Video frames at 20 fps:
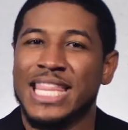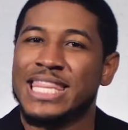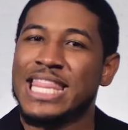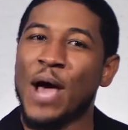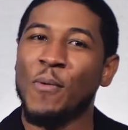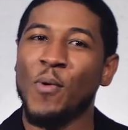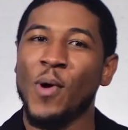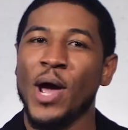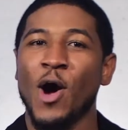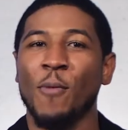
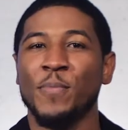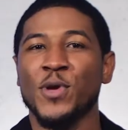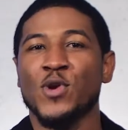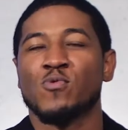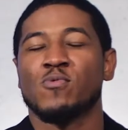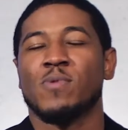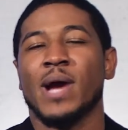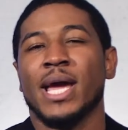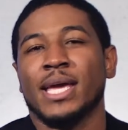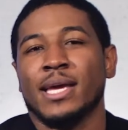That will help you
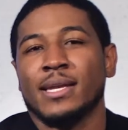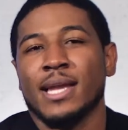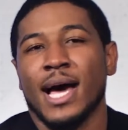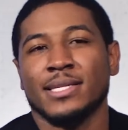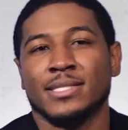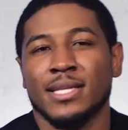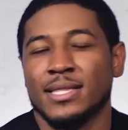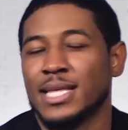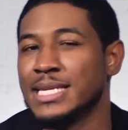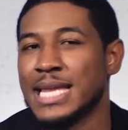
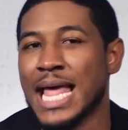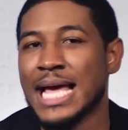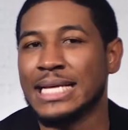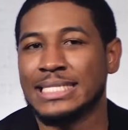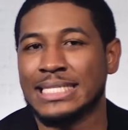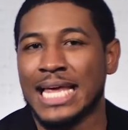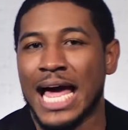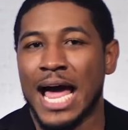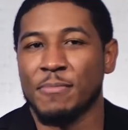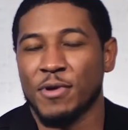recognize it the
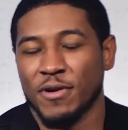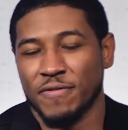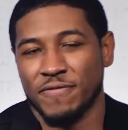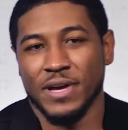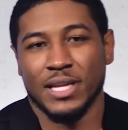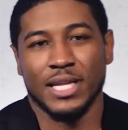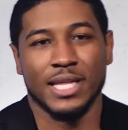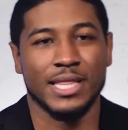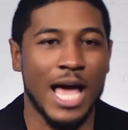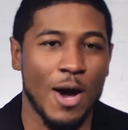next time you're
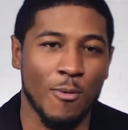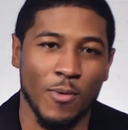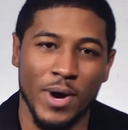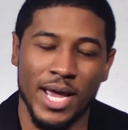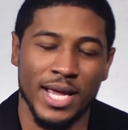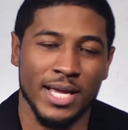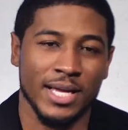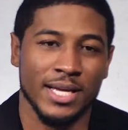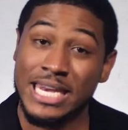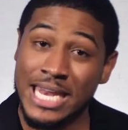feeling that
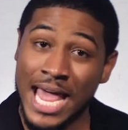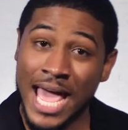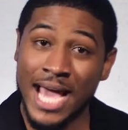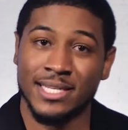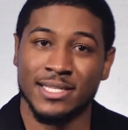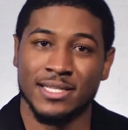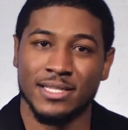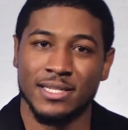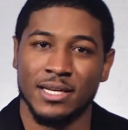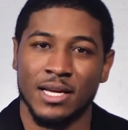way.
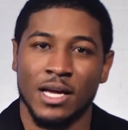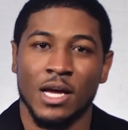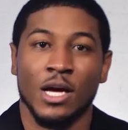Next,